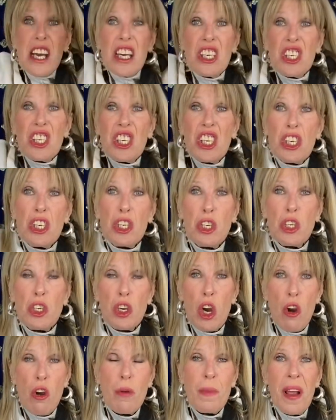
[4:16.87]
is
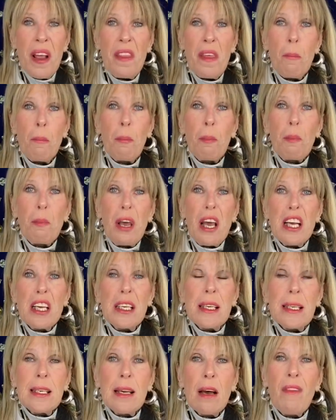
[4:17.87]
disturbing the
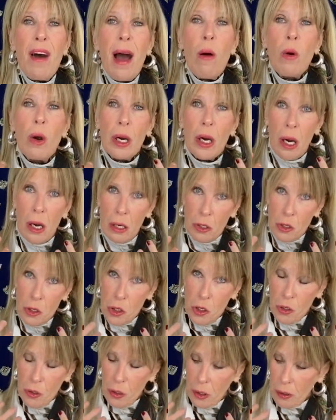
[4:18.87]
peace of our
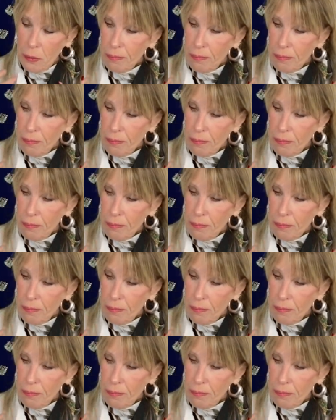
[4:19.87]
country.